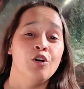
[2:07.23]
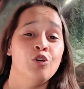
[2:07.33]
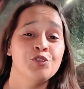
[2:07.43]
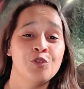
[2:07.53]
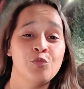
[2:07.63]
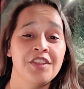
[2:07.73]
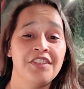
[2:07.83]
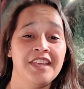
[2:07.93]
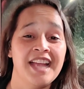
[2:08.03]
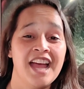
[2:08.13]
Also, one
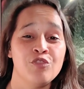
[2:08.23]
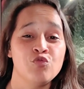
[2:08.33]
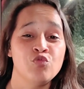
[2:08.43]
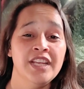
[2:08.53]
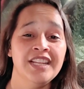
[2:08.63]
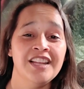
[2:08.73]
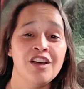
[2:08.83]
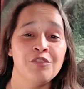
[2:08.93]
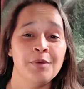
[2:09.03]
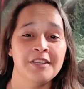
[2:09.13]
thing I really
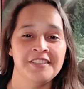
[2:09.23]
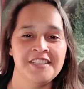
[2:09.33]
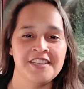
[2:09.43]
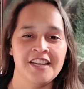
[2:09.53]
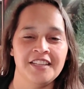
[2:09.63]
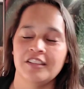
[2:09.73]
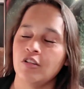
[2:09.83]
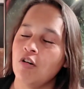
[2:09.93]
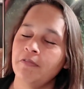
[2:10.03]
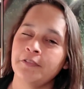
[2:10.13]
love about the design,
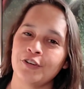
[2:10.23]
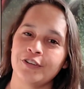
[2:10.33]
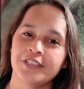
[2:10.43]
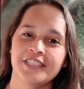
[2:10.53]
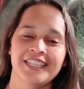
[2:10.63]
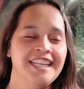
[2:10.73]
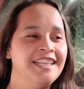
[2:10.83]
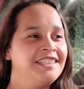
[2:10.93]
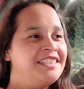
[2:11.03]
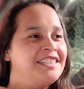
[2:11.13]
of course,
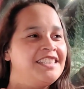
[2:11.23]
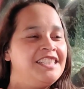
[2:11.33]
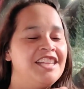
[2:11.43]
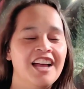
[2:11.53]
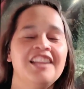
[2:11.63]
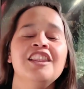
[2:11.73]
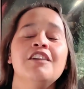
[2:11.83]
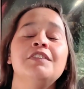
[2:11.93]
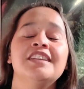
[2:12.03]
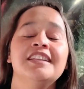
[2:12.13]
I
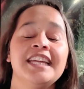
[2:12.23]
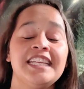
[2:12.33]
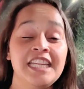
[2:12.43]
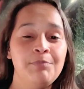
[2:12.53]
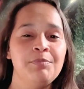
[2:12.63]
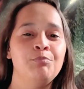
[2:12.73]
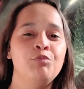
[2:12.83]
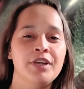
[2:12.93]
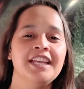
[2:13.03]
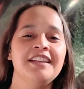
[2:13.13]
love it that I keep
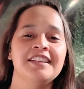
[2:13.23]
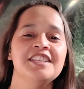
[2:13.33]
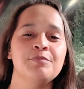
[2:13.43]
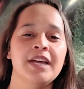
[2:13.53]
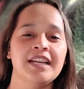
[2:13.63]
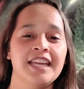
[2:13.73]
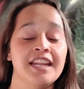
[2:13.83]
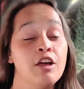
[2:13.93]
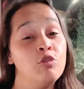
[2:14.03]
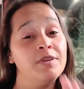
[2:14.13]
bringing this back, and
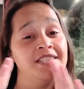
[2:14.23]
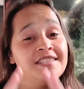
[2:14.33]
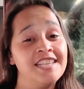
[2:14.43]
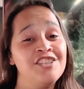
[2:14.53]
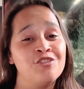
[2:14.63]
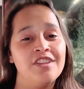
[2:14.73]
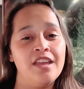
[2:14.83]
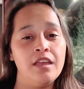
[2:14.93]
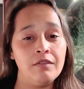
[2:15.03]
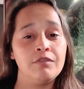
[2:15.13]
I hope it stays on
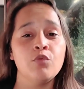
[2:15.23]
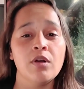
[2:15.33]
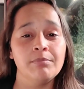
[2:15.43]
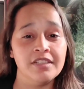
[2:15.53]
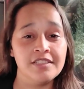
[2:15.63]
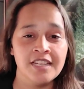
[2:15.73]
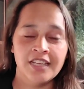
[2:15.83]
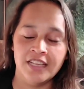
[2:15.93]
every OnePlus